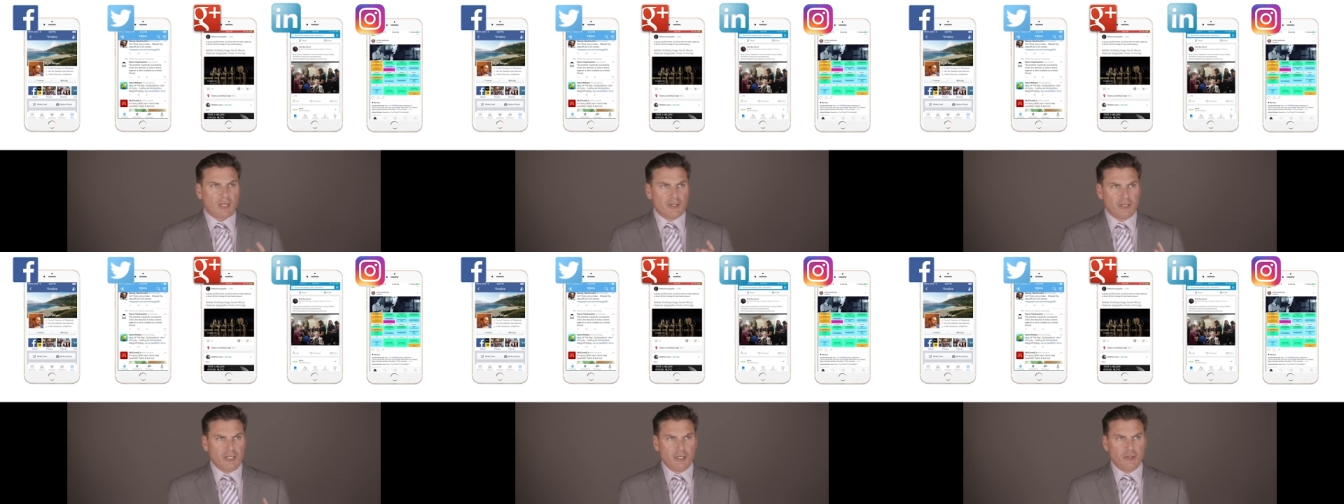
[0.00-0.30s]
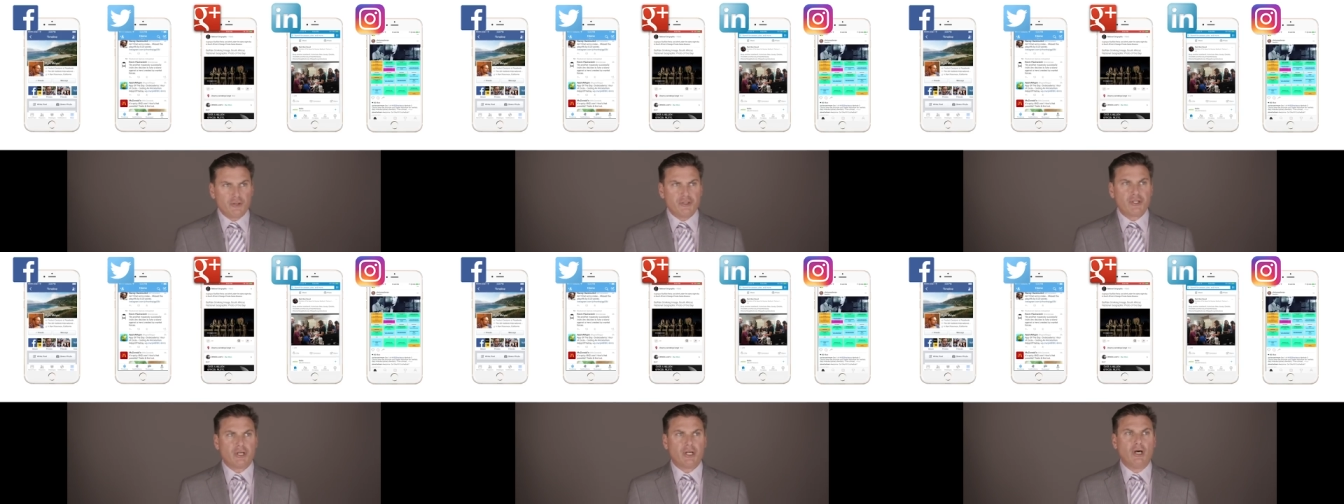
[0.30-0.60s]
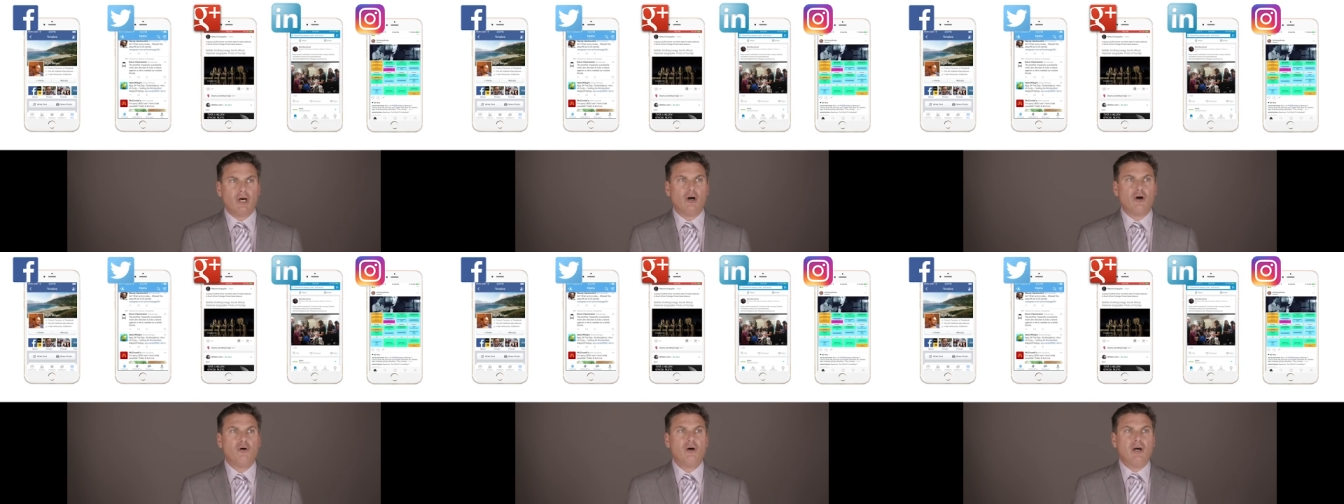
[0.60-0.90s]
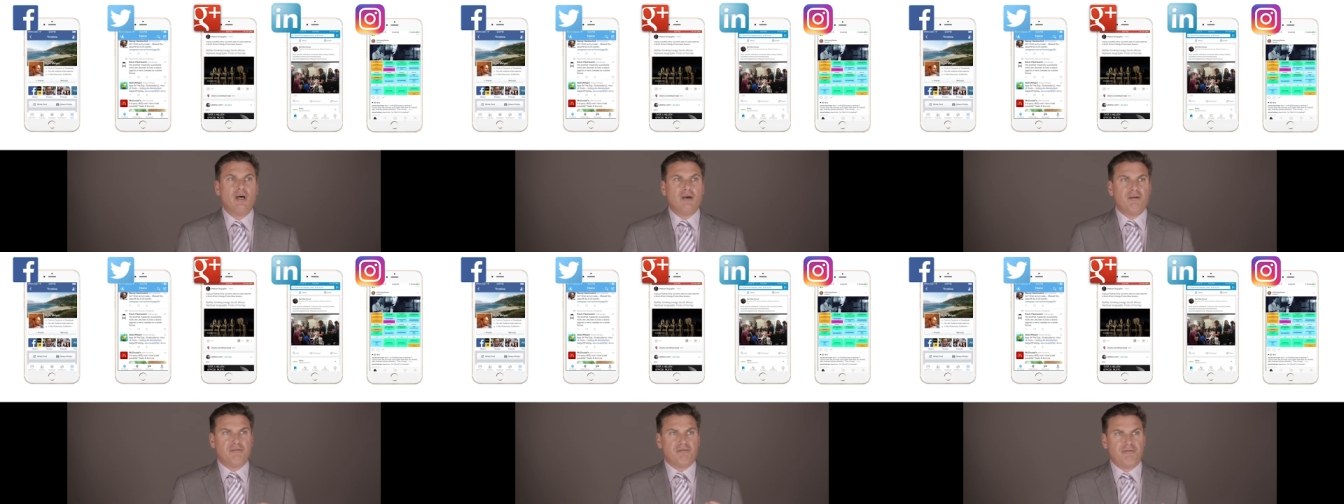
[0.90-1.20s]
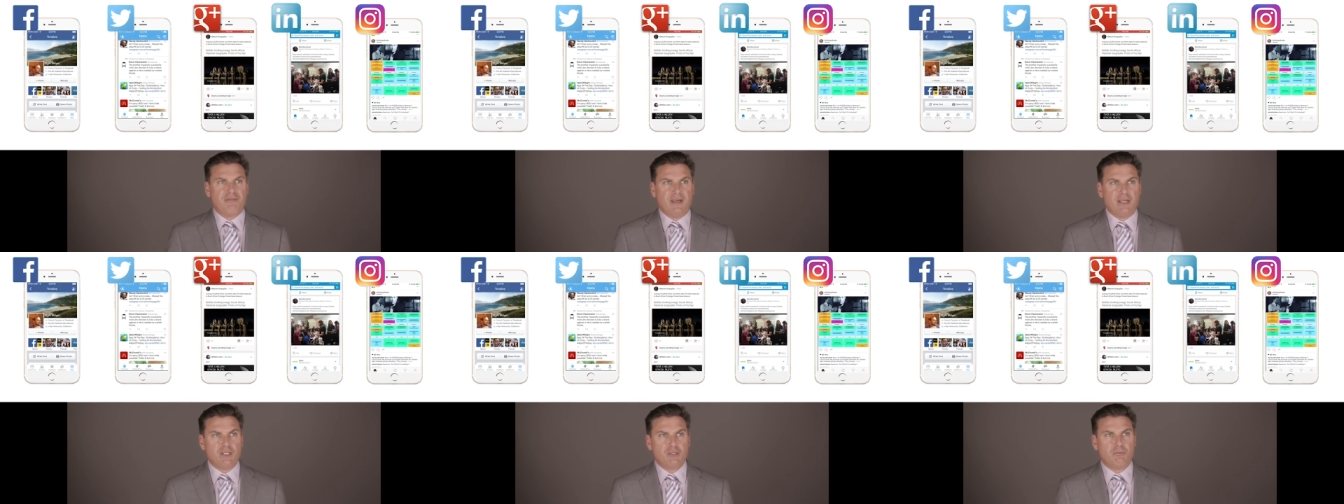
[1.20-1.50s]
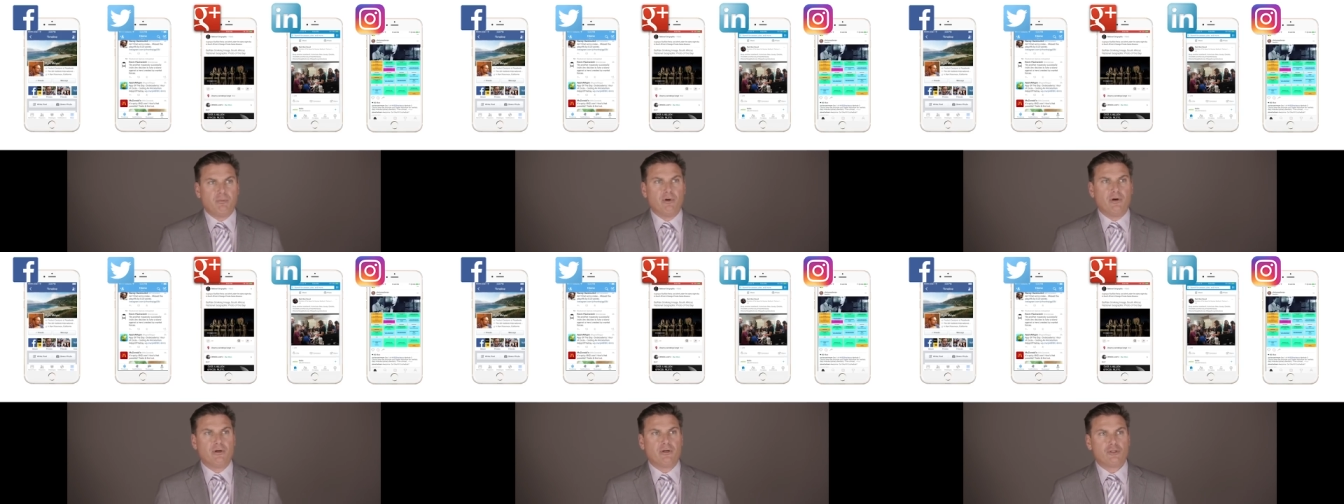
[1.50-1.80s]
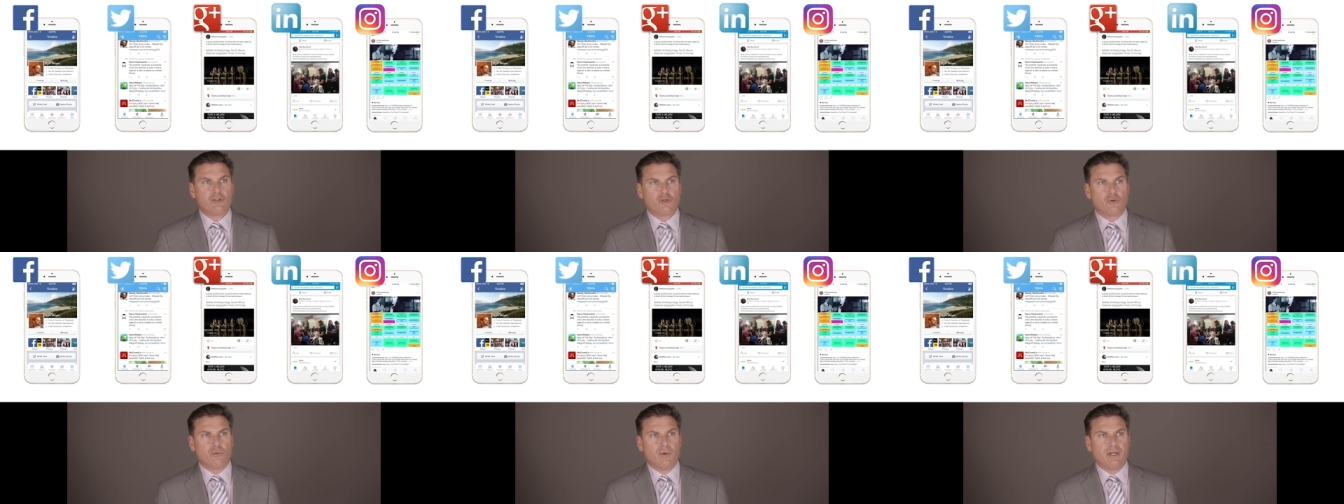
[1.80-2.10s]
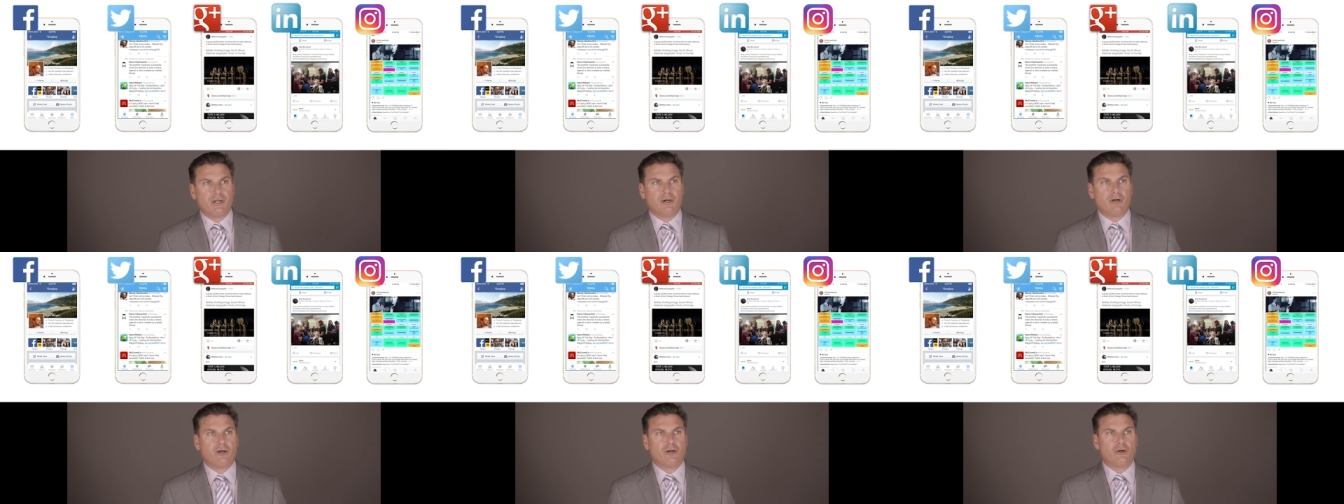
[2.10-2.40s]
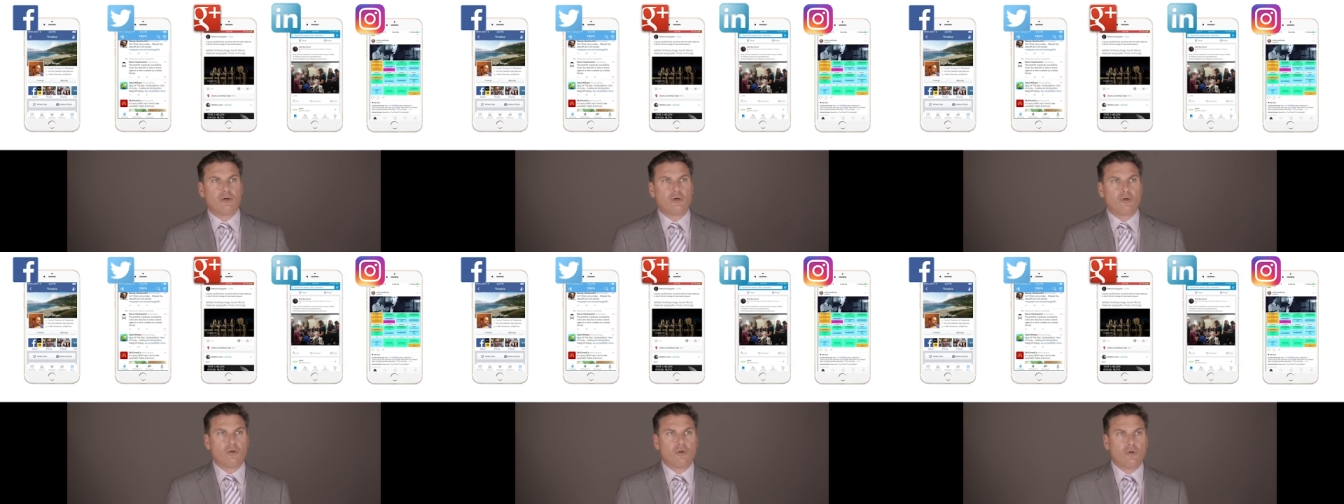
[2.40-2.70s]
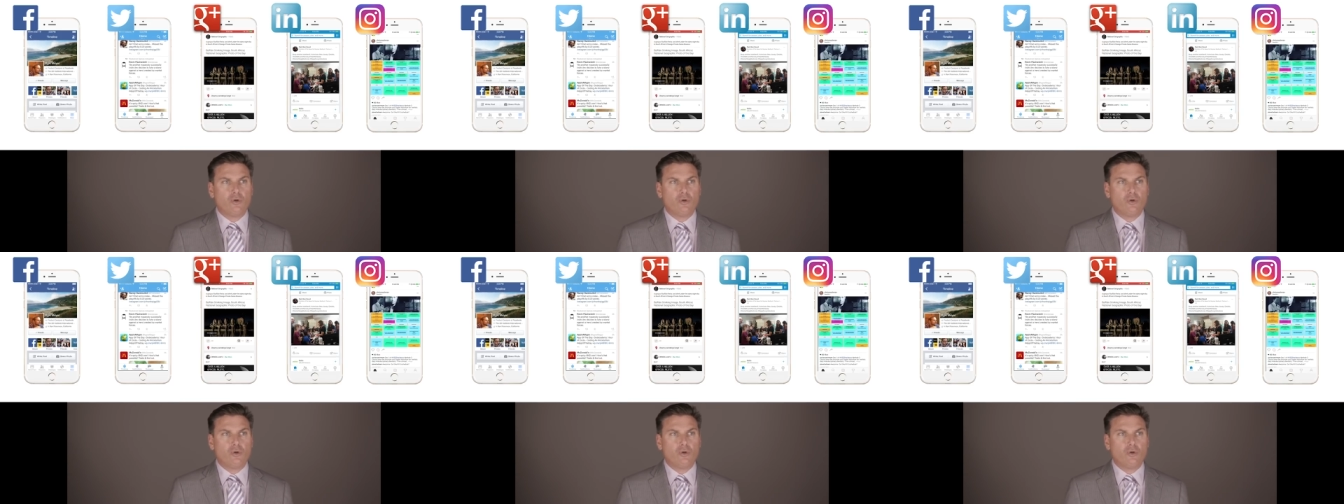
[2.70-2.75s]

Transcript: Years ago, Facebook, Twitter,